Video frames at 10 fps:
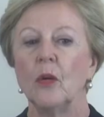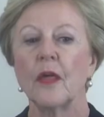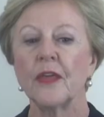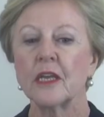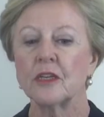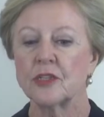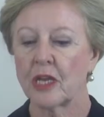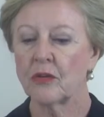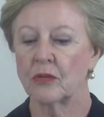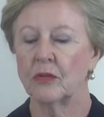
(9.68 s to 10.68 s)
Well, I think in
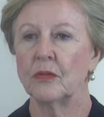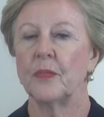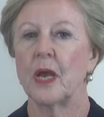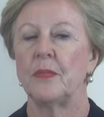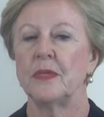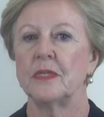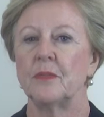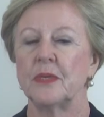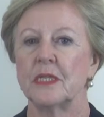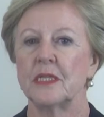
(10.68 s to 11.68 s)
general,
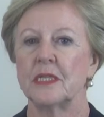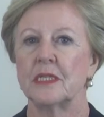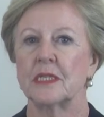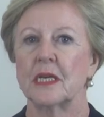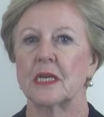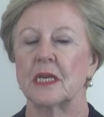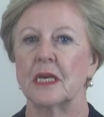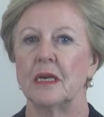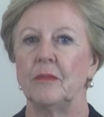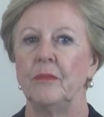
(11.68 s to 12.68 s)
businesses
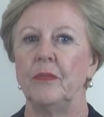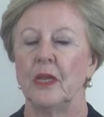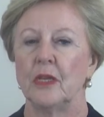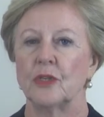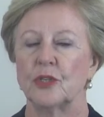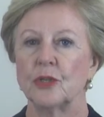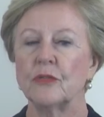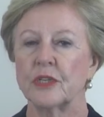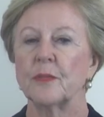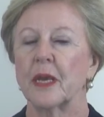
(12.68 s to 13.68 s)
do
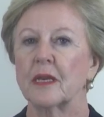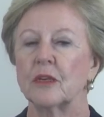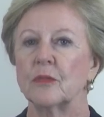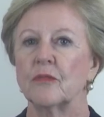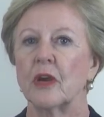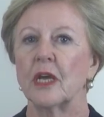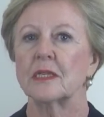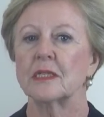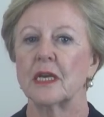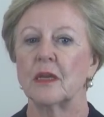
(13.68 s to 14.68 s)
respect human
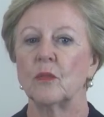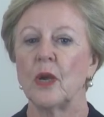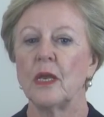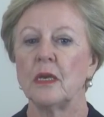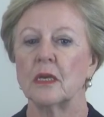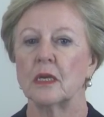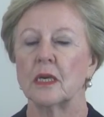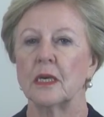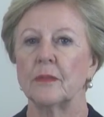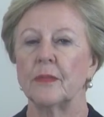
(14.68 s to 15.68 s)
rights, and
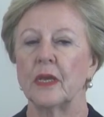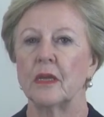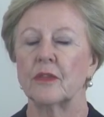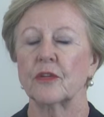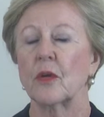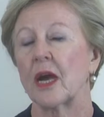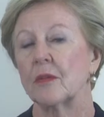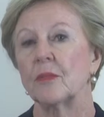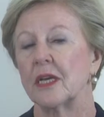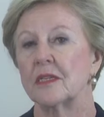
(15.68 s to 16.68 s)
when through our
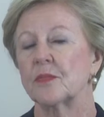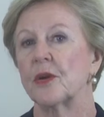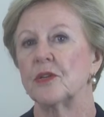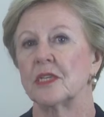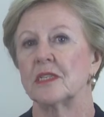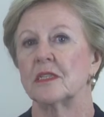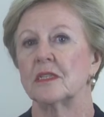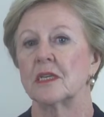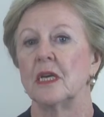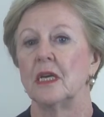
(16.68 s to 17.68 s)
complaints
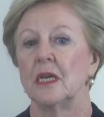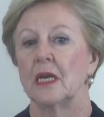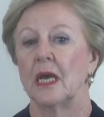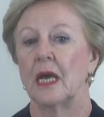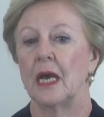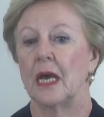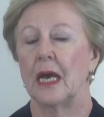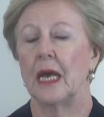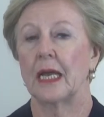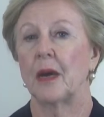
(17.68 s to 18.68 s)
processes,
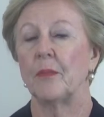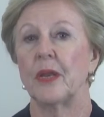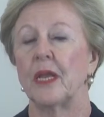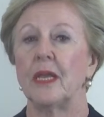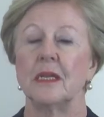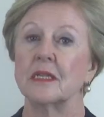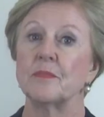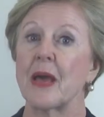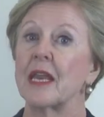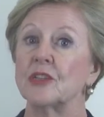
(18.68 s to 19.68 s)
a company and its
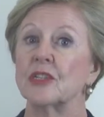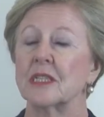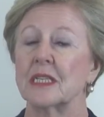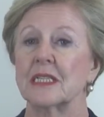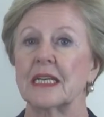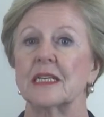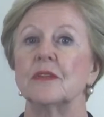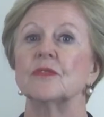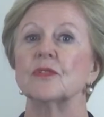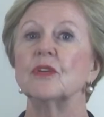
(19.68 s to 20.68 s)
managers and
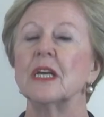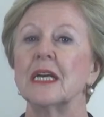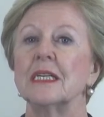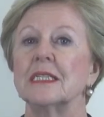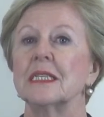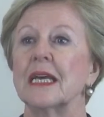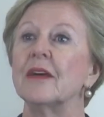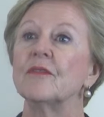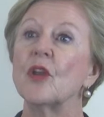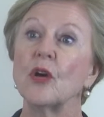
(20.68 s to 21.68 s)
executives realise that they
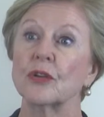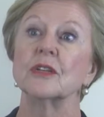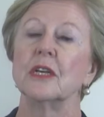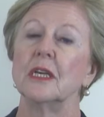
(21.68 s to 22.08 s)
have not